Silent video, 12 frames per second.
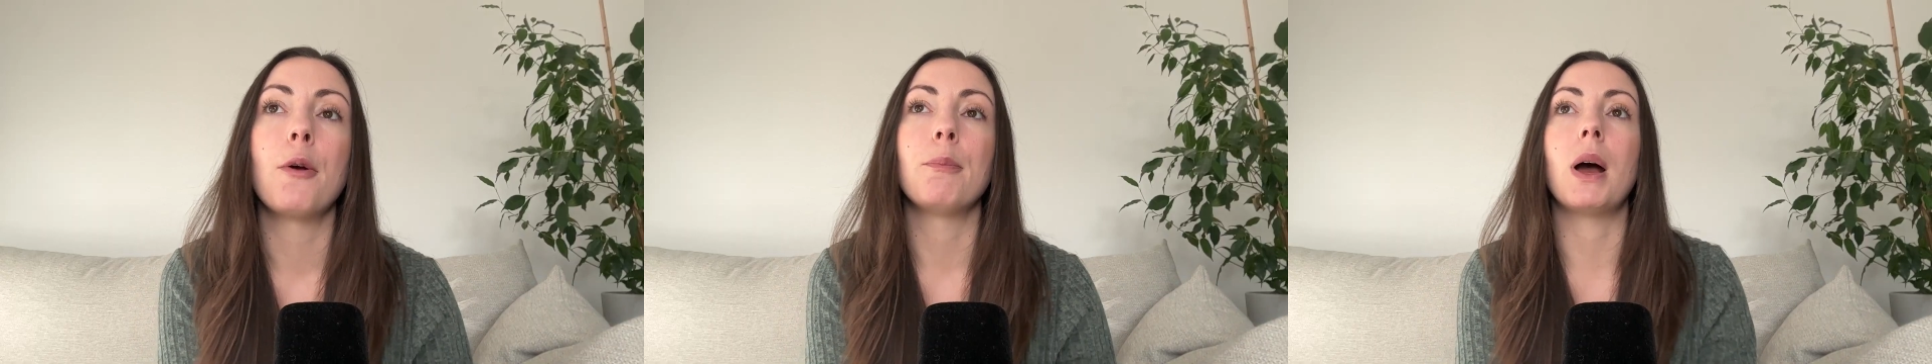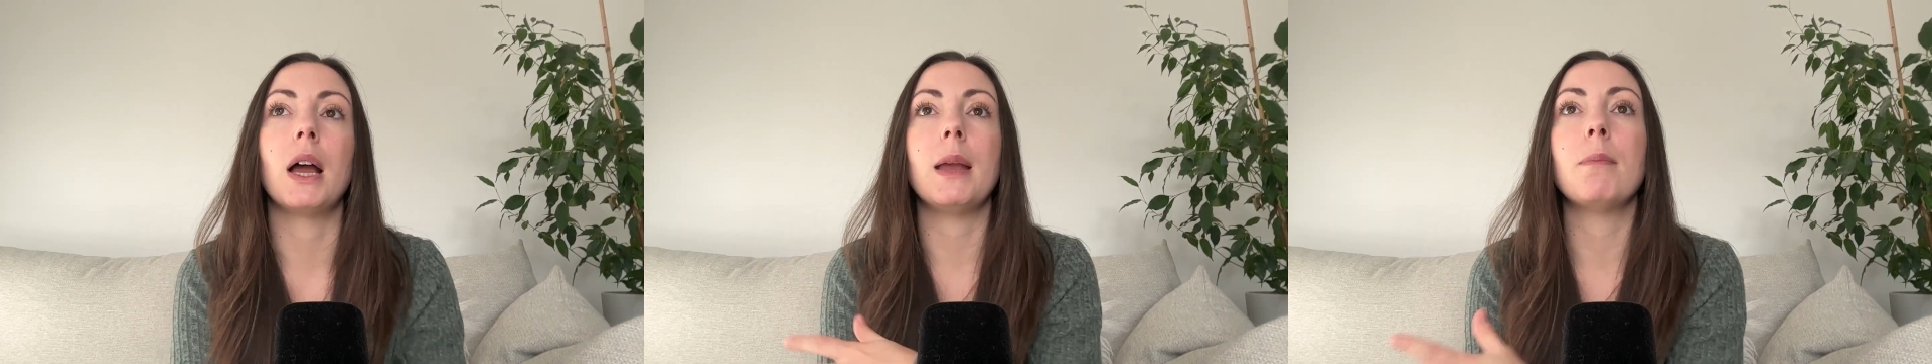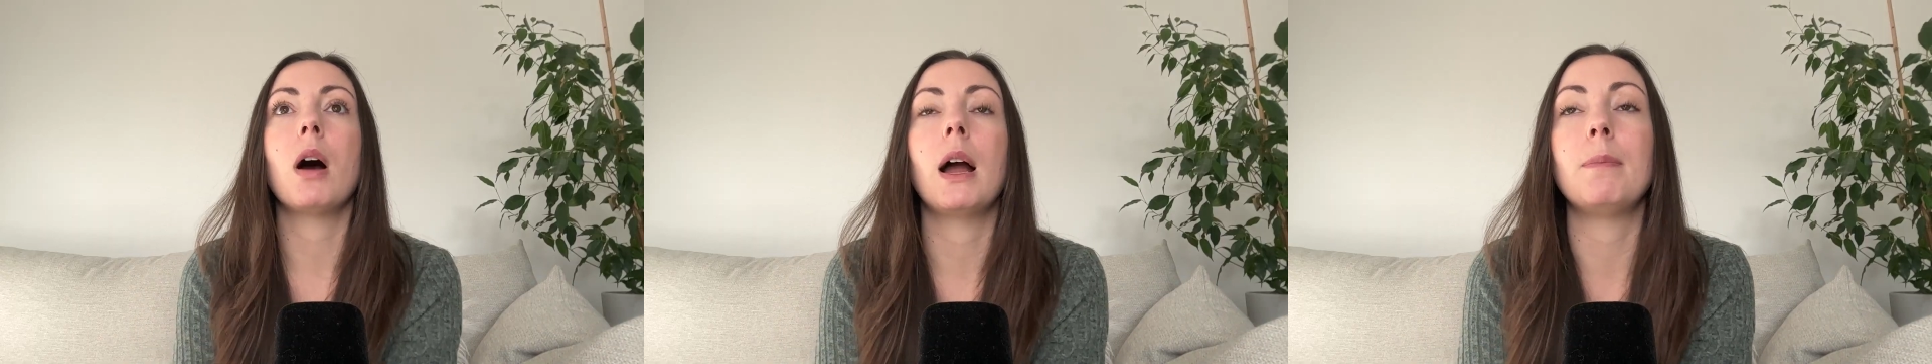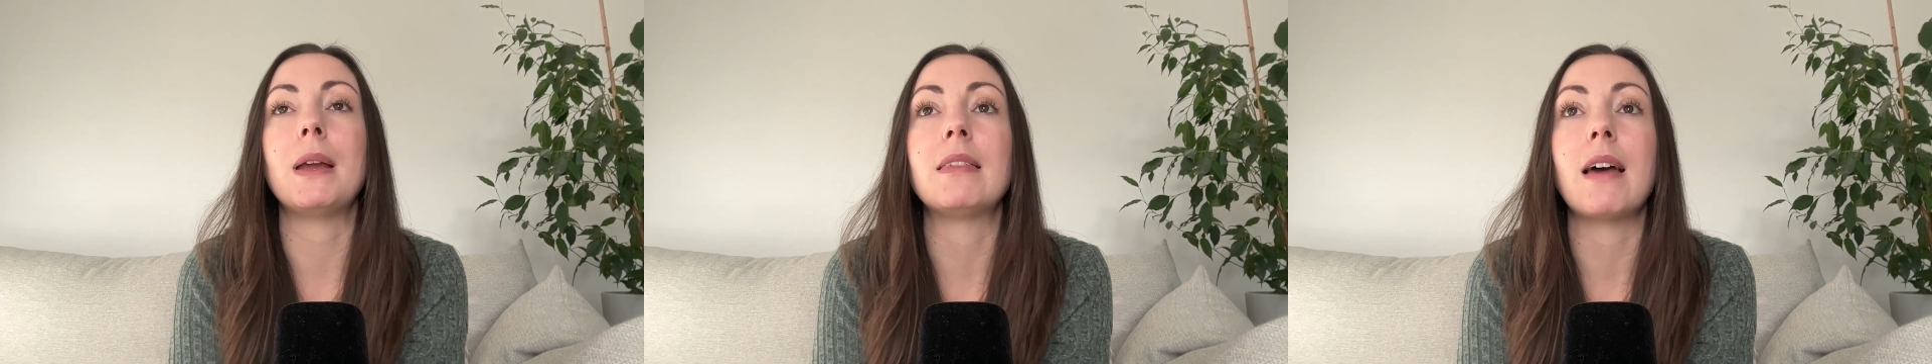But it
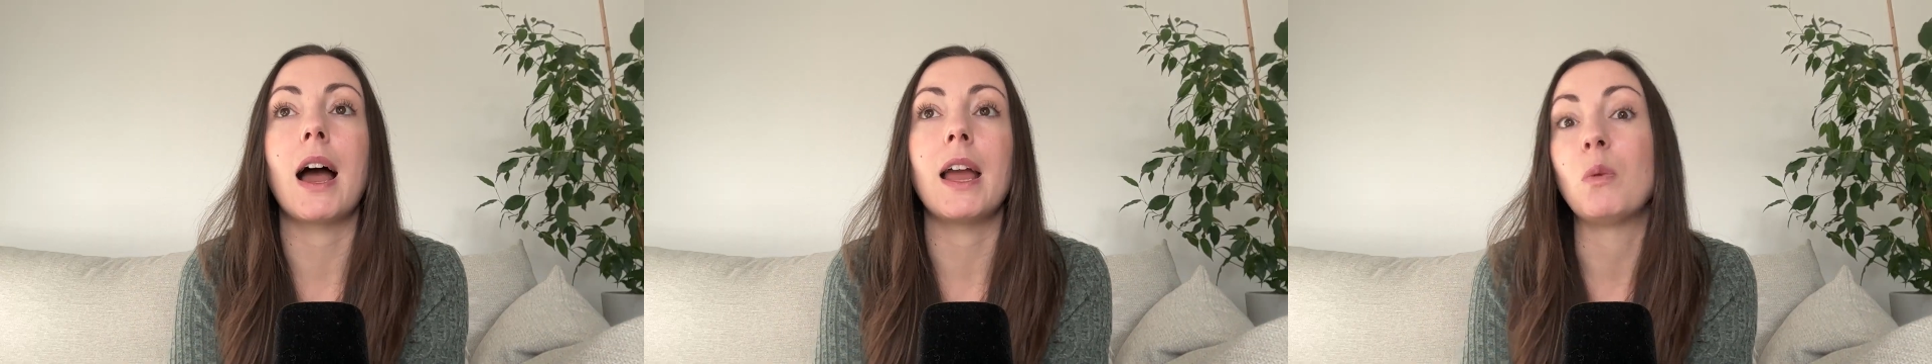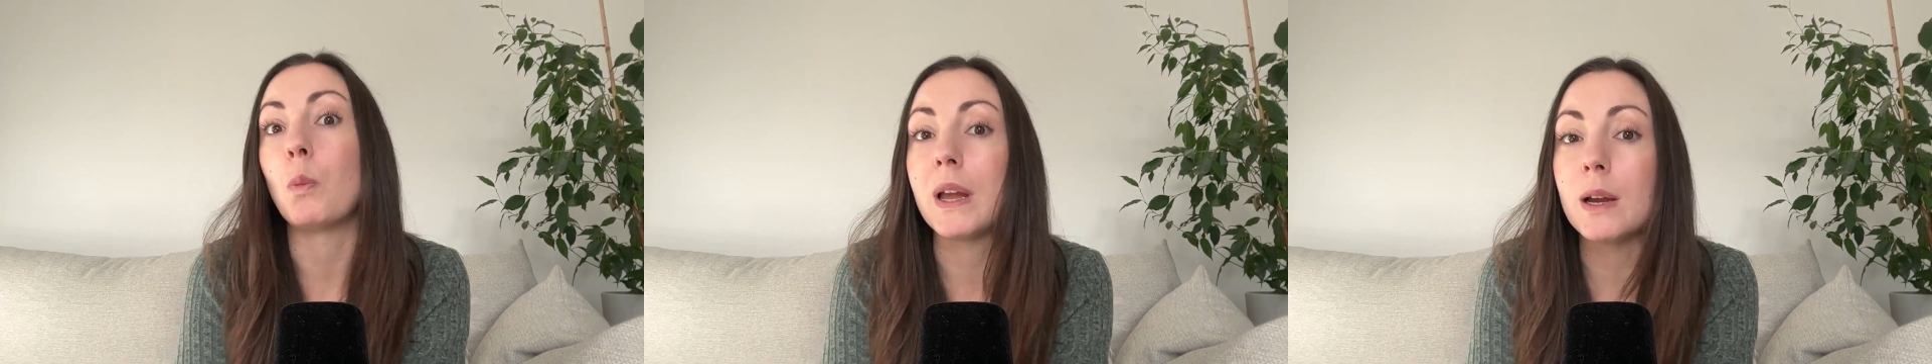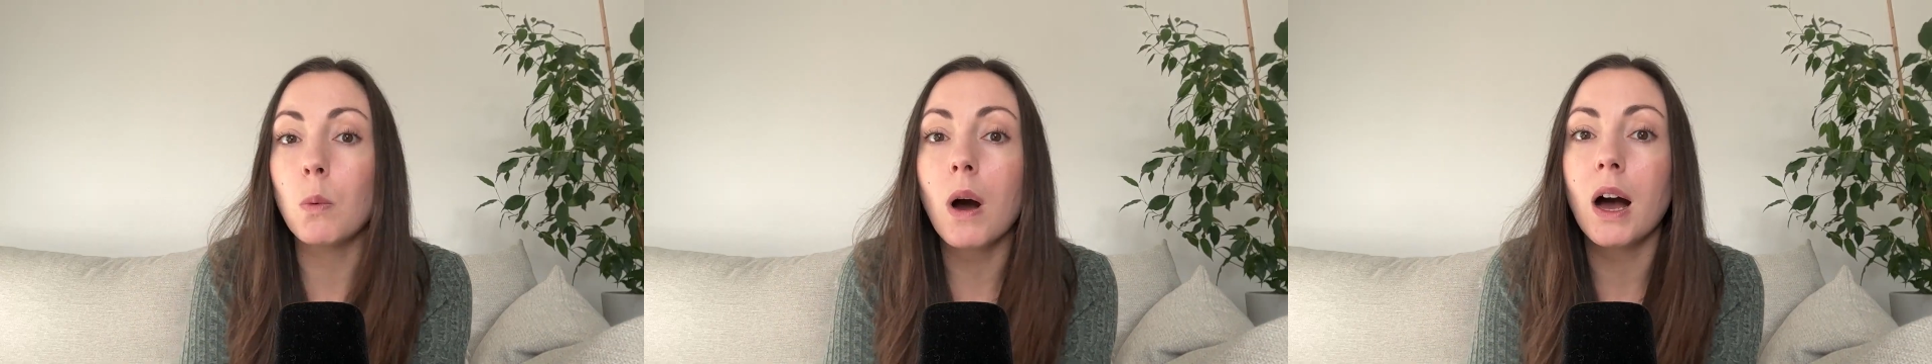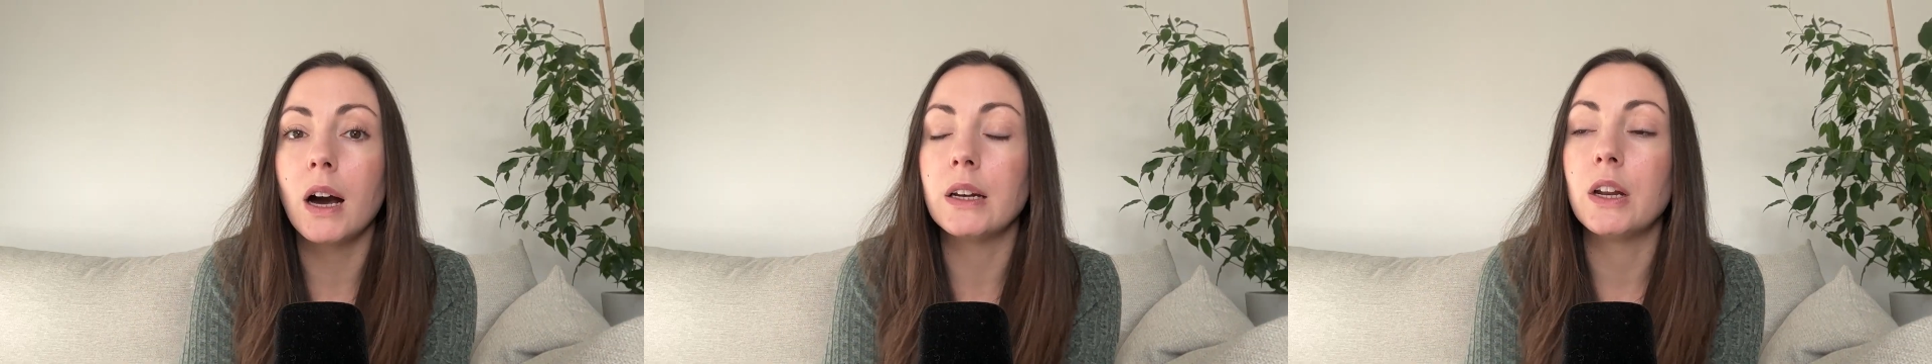might be that in week
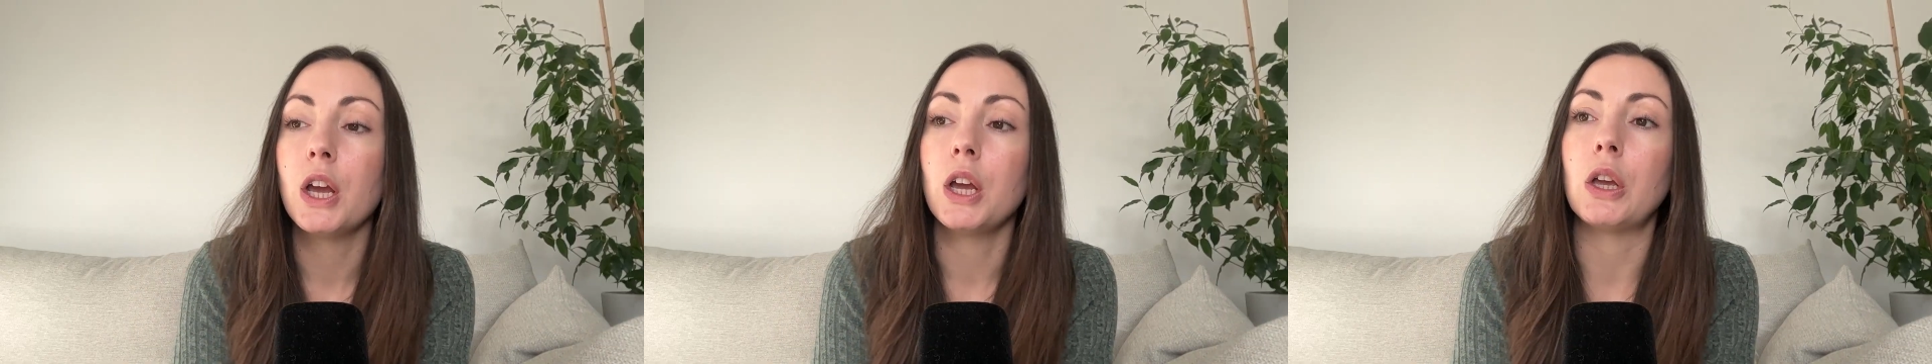one,